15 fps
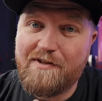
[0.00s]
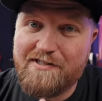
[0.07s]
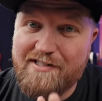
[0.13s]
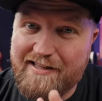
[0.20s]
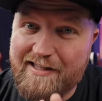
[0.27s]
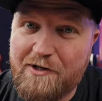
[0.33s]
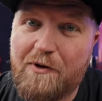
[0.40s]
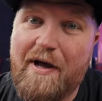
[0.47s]
there's a
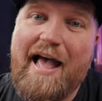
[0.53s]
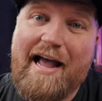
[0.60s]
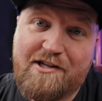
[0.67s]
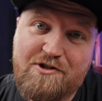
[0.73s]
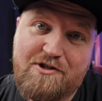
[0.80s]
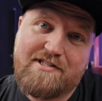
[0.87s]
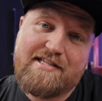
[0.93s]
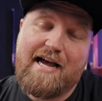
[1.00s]
little
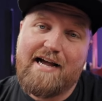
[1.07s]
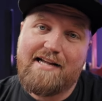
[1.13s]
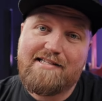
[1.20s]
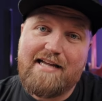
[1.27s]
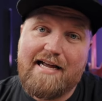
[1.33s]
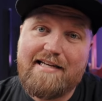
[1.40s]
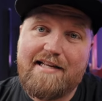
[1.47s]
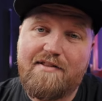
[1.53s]
exercise
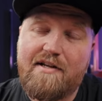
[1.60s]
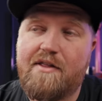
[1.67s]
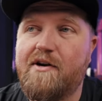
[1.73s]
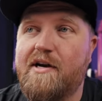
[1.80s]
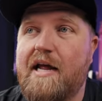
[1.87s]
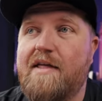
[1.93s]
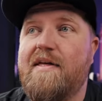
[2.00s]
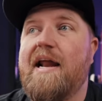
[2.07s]
I did the other
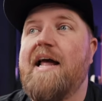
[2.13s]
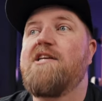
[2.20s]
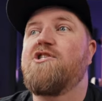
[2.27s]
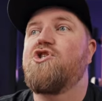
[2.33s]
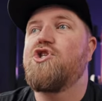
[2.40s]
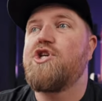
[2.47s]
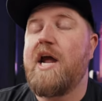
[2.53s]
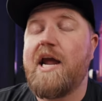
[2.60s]
day that
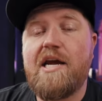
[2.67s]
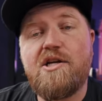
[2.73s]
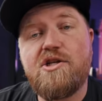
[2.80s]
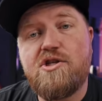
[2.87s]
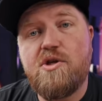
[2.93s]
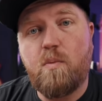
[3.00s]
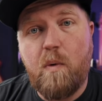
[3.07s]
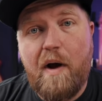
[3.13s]
has
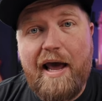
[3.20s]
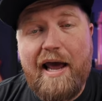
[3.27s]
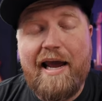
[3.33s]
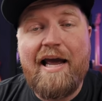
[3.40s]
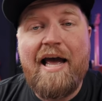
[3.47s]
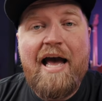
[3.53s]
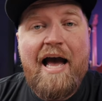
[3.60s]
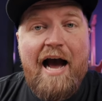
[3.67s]
changed the
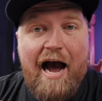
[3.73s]
way